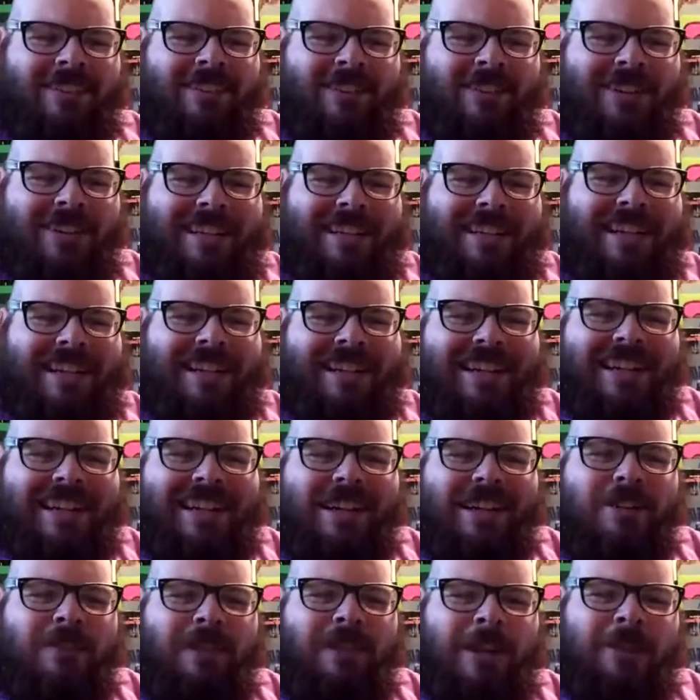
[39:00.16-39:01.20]
you were really,
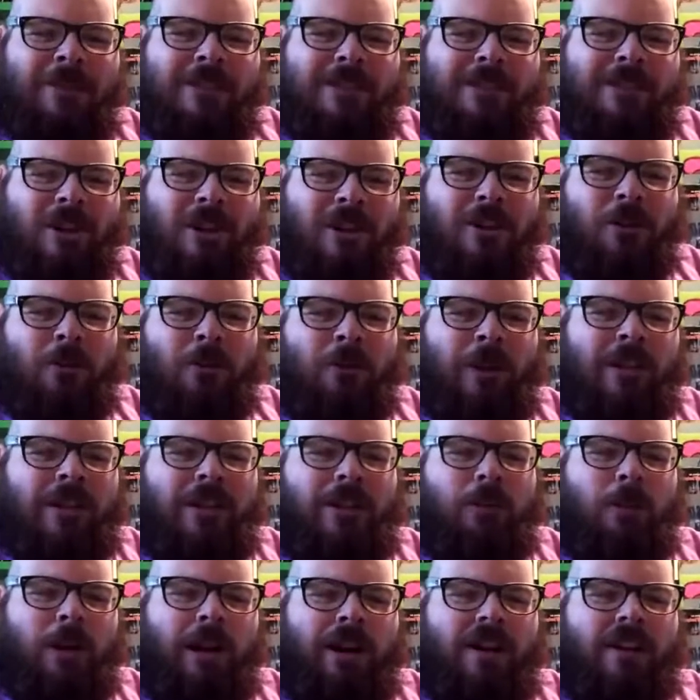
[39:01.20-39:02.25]
he was starting to really
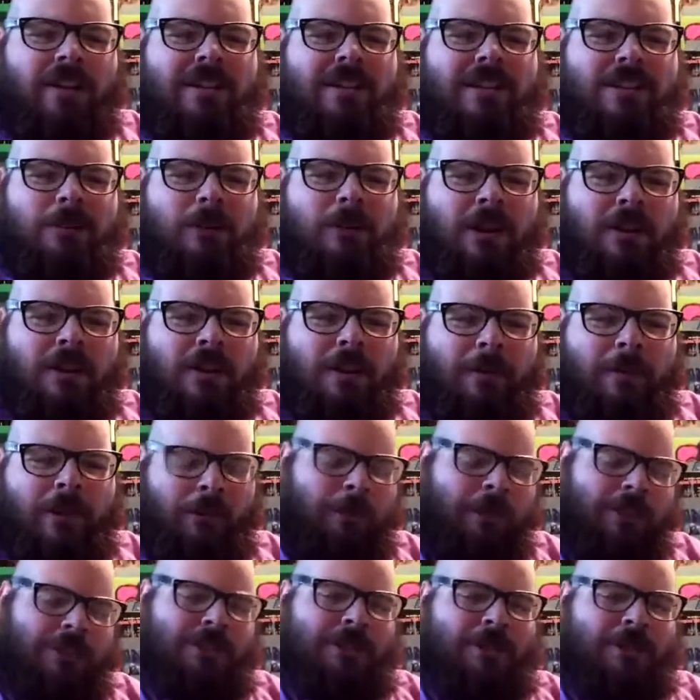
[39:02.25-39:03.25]
wear out his welcome as Mr.